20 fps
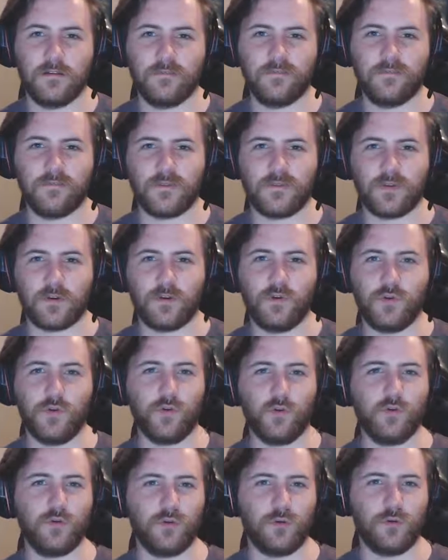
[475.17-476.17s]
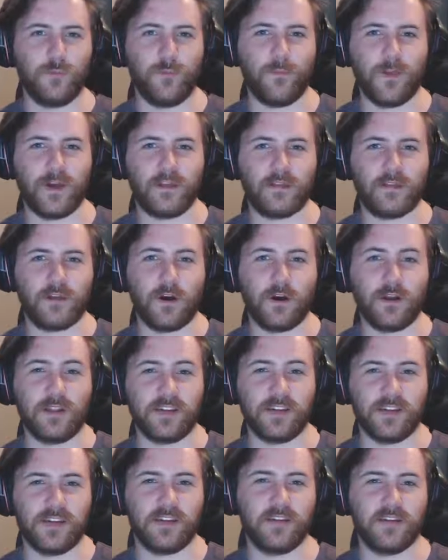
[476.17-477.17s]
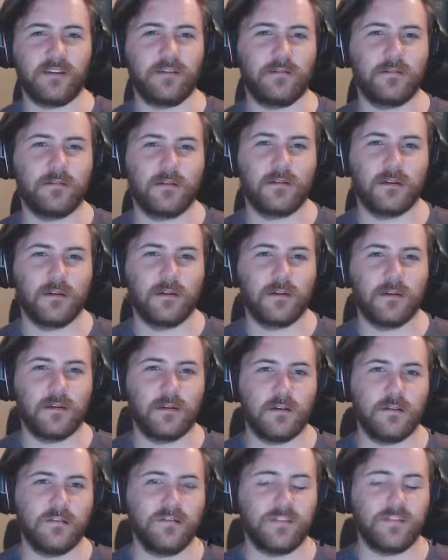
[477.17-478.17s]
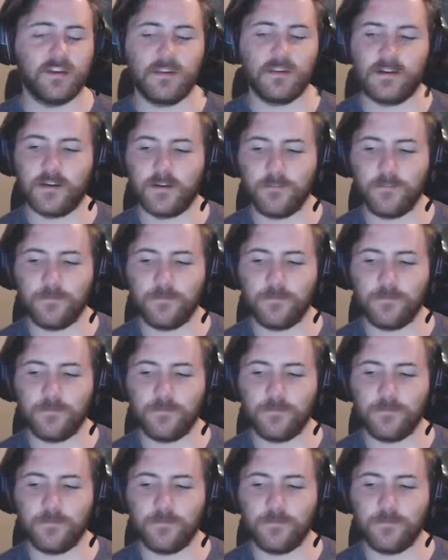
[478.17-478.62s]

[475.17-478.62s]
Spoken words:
the cool menthol-y feeling.